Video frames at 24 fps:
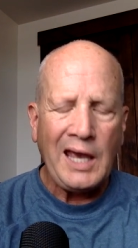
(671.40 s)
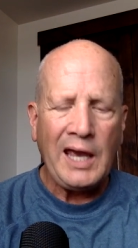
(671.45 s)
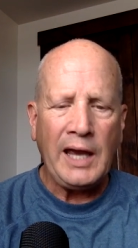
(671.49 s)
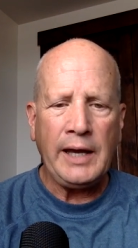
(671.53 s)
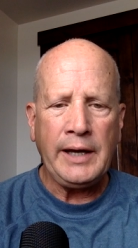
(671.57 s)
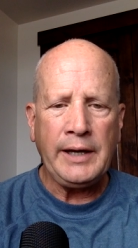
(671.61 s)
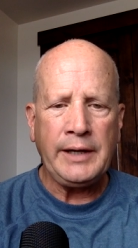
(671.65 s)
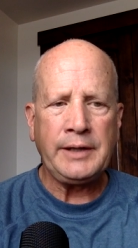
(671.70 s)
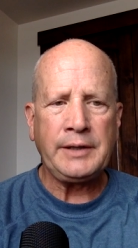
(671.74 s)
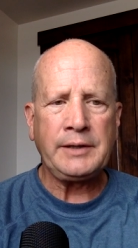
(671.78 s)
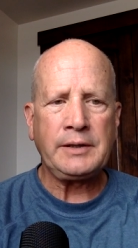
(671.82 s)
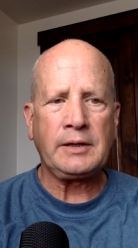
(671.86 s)

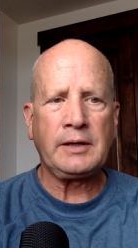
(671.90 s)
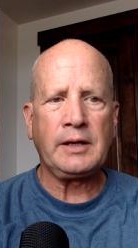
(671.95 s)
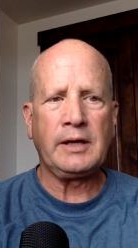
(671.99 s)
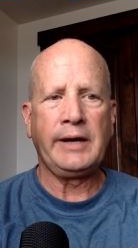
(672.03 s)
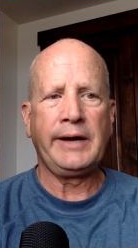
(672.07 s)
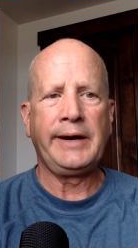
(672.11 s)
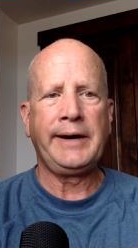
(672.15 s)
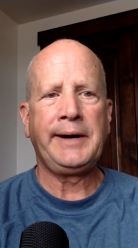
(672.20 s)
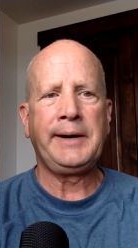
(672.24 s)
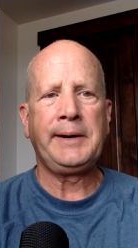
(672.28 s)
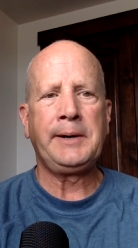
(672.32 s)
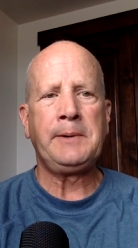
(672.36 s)
And
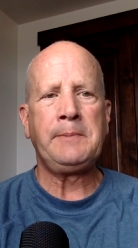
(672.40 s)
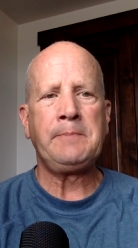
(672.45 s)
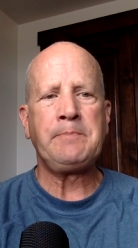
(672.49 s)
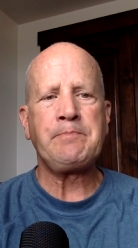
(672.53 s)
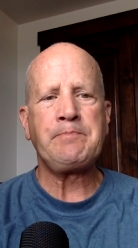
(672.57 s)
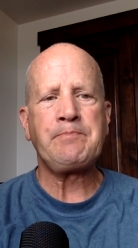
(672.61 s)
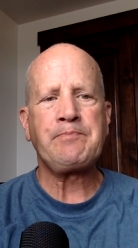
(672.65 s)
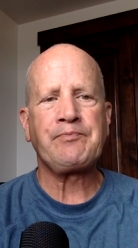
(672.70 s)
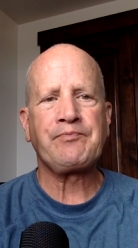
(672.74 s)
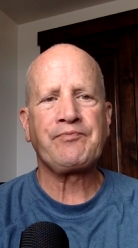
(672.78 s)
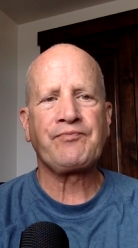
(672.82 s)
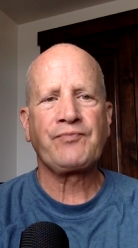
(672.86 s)

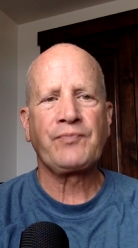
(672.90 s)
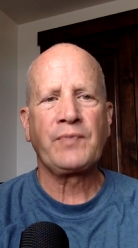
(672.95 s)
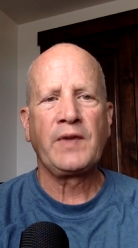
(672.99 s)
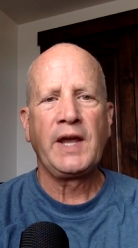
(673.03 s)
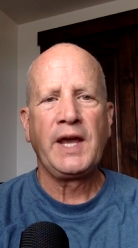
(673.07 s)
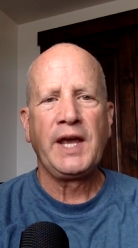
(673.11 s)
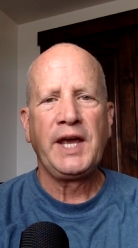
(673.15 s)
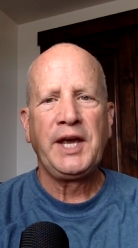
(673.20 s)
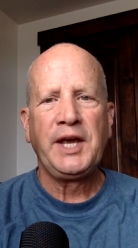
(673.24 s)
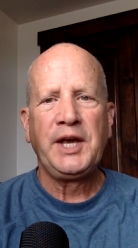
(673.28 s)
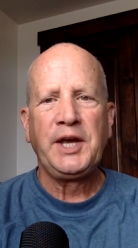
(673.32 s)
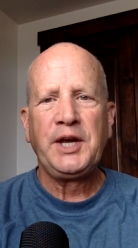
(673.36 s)
um,
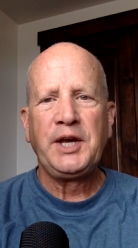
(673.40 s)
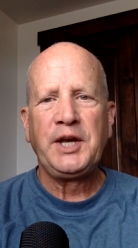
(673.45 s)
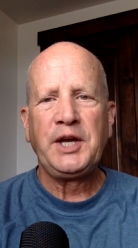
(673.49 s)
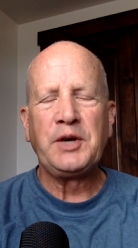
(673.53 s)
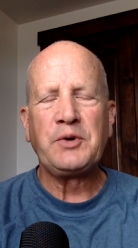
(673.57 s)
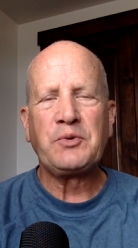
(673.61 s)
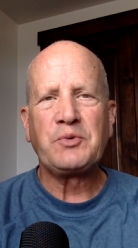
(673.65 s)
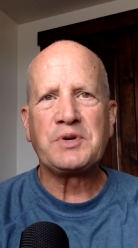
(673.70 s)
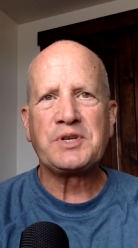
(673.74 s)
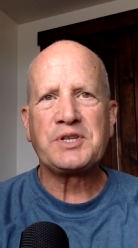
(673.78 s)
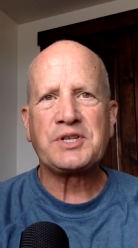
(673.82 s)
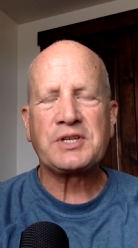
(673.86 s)

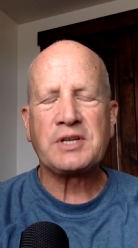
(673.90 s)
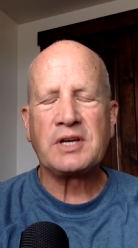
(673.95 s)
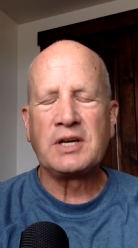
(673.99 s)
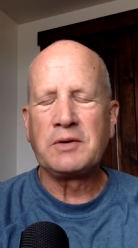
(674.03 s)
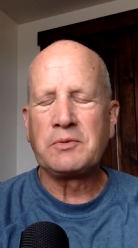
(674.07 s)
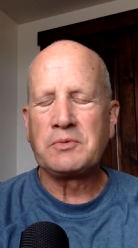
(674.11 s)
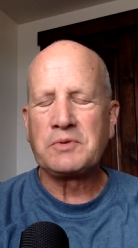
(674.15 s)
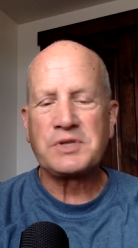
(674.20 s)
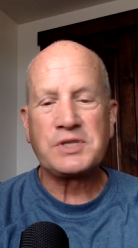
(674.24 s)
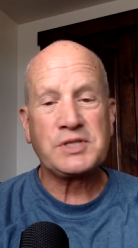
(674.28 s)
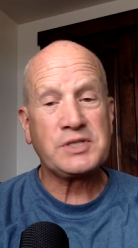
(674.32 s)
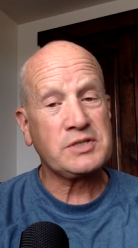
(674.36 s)
it was it
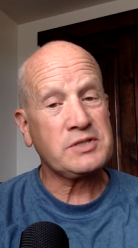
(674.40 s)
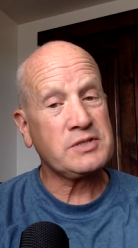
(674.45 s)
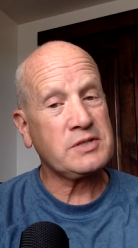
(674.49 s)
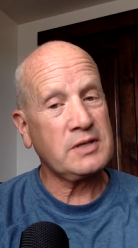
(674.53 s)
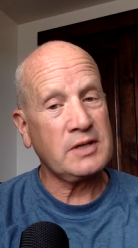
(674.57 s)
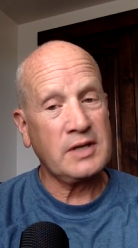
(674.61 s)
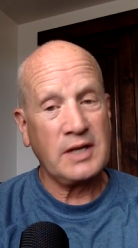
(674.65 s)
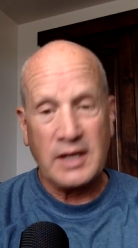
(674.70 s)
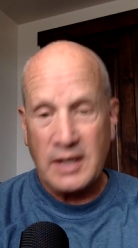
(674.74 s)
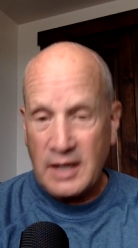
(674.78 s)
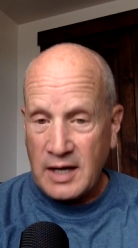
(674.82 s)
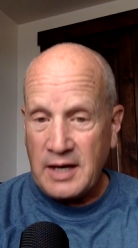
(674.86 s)

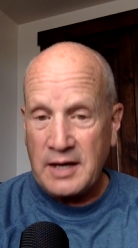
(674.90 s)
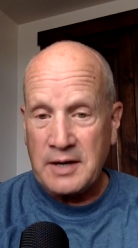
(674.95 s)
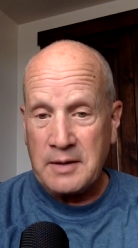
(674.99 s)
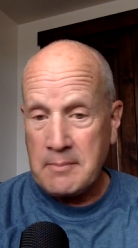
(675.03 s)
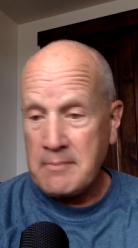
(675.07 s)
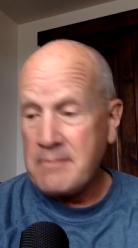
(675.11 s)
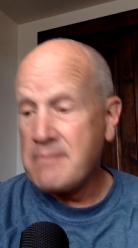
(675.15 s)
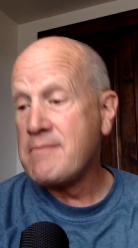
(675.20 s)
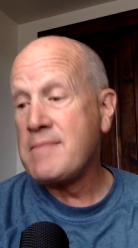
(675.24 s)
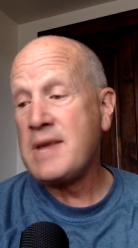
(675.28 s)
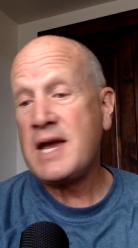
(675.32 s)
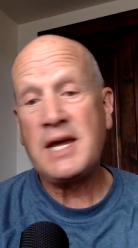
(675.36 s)
was an
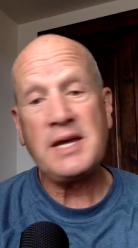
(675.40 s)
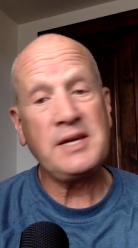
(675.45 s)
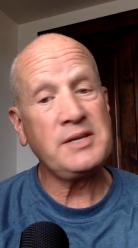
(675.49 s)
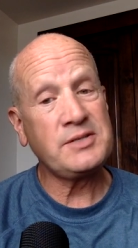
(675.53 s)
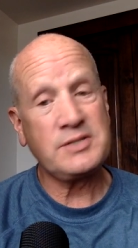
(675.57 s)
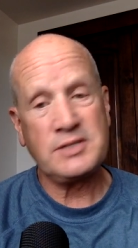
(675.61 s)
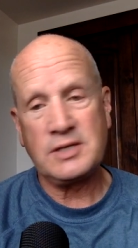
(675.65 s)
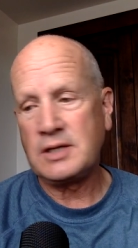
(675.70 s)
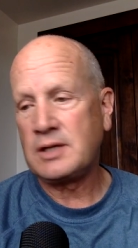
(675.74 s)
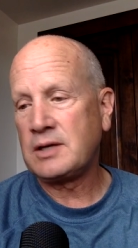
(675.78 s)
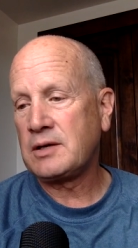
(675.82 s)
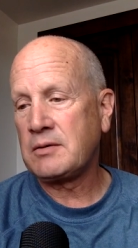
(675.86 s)

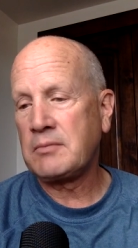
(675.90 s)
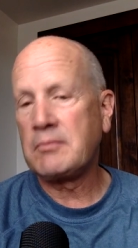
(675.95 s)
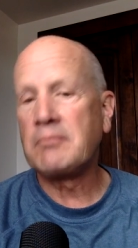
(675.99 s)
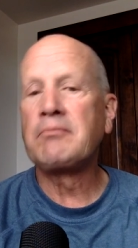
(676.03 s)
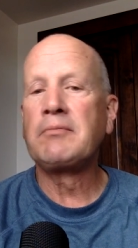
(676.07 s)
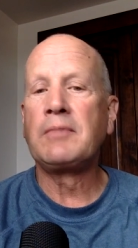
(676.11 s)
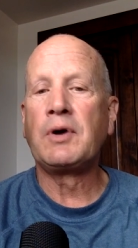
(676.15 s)
amazing,